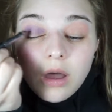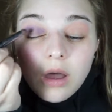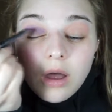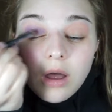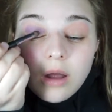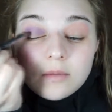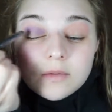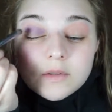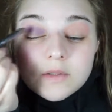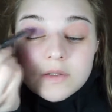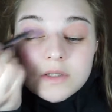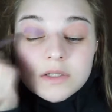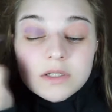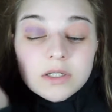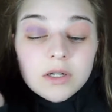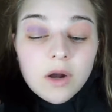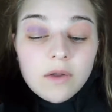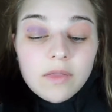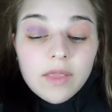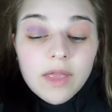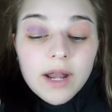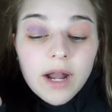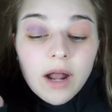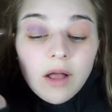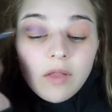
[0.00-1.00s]
I'm just
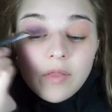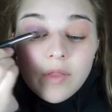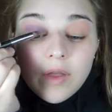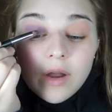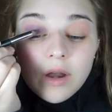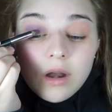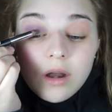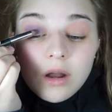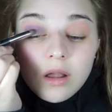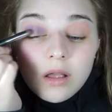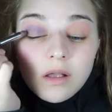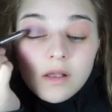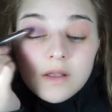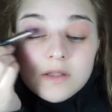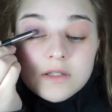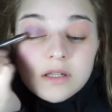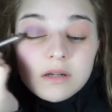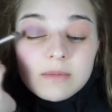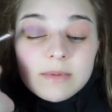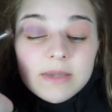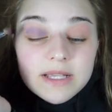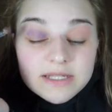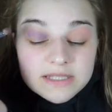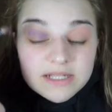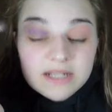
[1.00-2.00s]
throwing that out there.
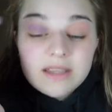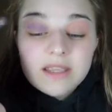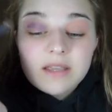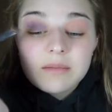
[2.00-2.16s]
So because I